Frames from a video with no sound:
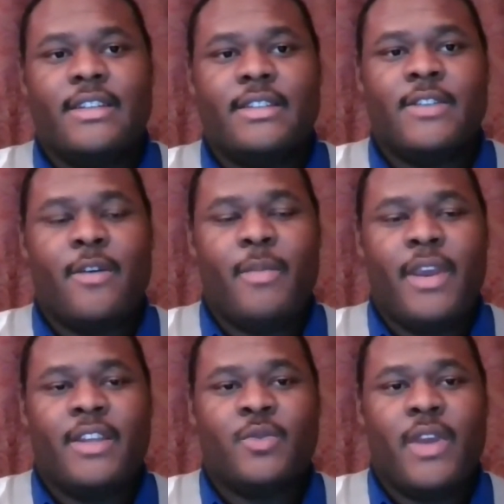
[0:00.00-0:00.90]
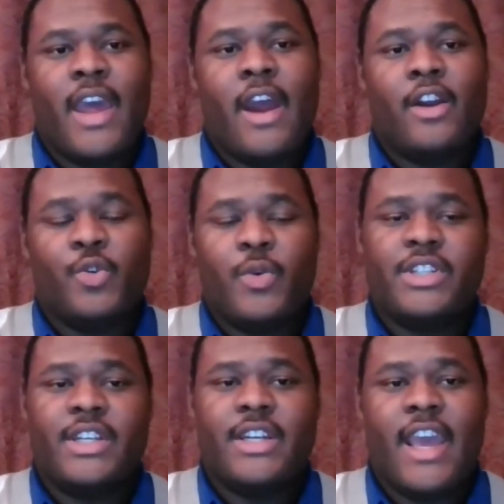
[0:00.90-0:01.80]
So that means we get our
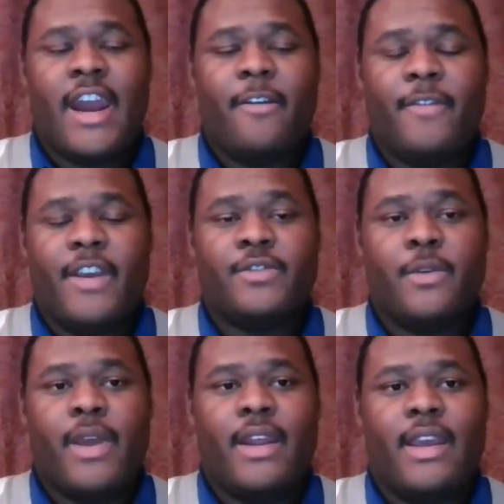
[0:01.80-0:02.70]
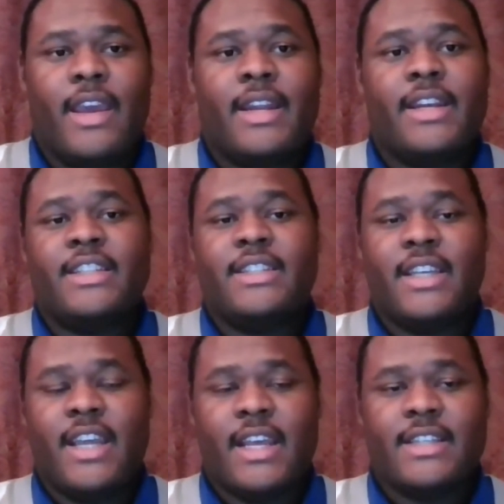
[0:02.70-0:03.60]
tuition and our fees remitted in addition to
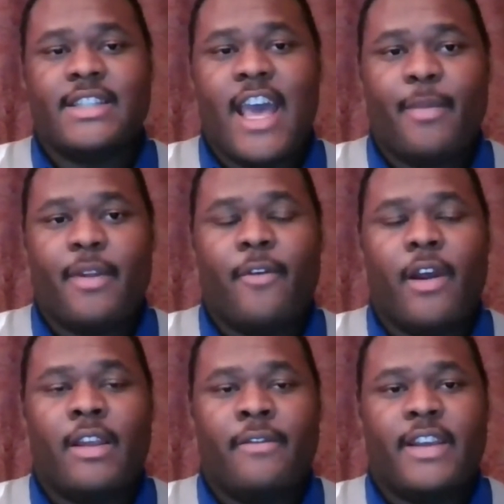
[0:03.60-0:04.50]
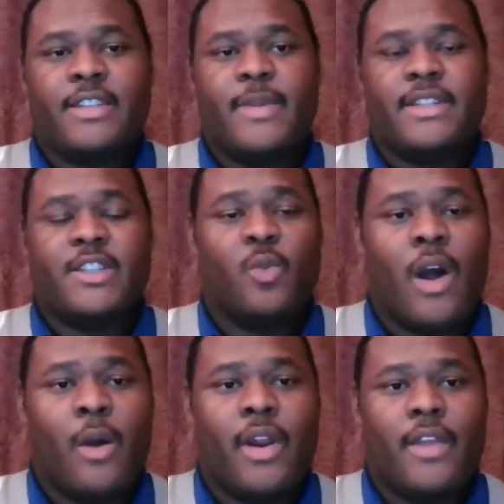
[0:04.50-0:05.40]
getting a stipend for our living expenses
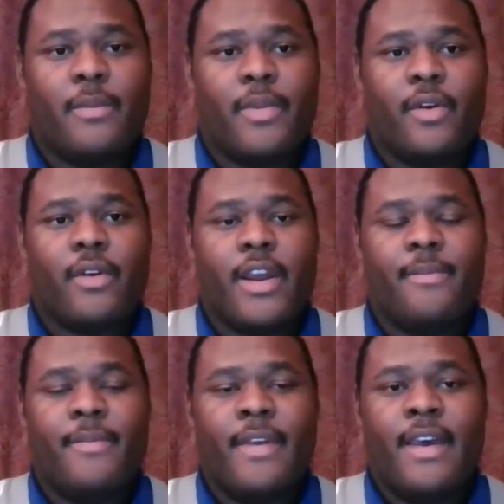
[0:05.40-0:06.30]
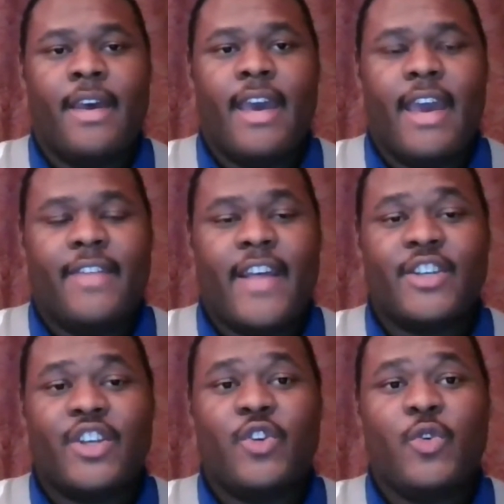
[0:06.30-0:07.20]
while we're in the program. And that's
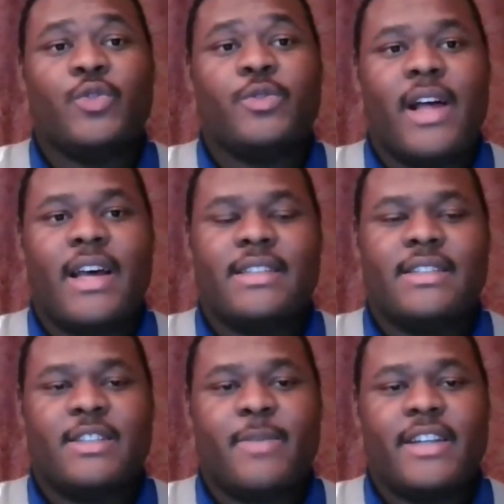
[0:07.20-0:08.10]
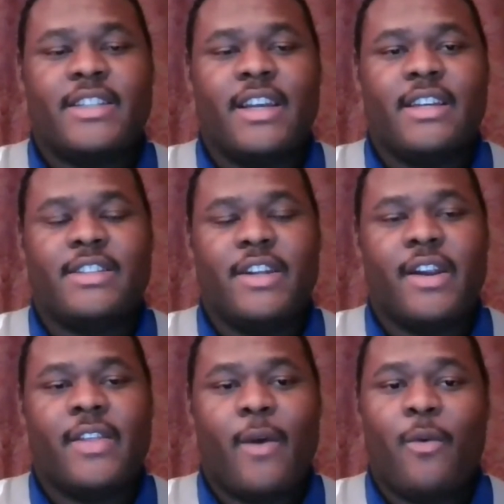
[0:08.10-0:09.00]
a huge plus, especially
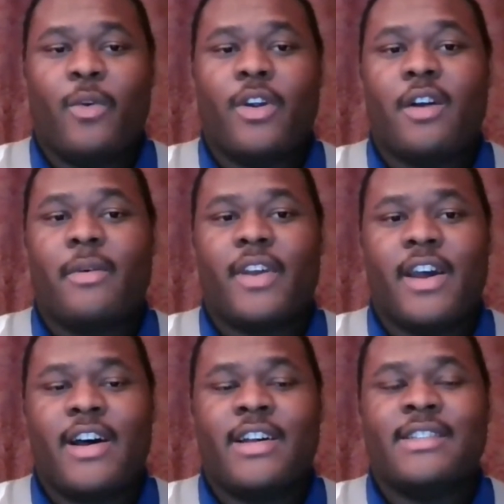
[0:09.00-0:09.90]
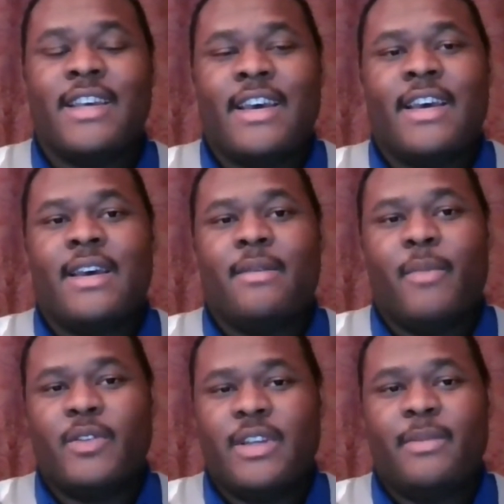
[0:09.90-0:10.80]
considering that when we talk about the cons,
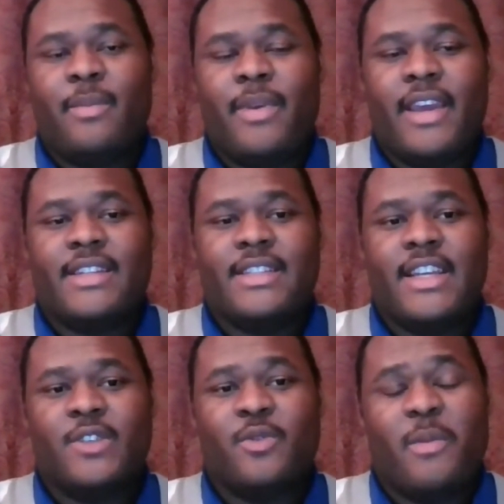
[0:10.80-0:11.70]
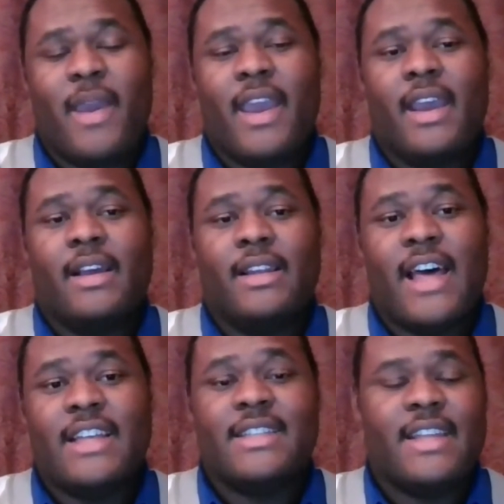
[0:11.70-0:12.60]
most M D P H Ds will be making
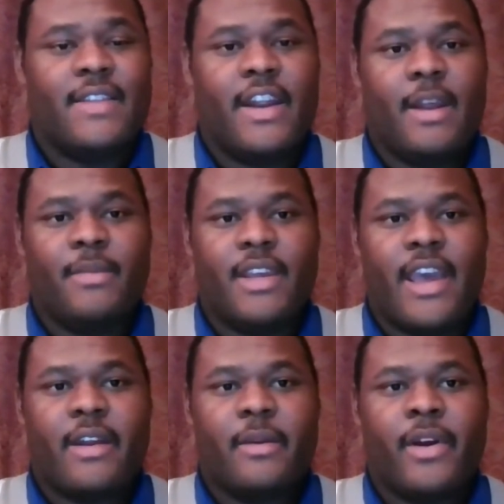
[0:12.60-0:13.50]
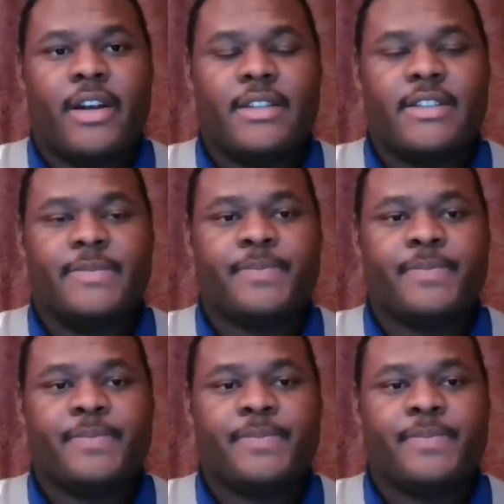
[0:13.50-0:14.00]
less than their M D counterparts.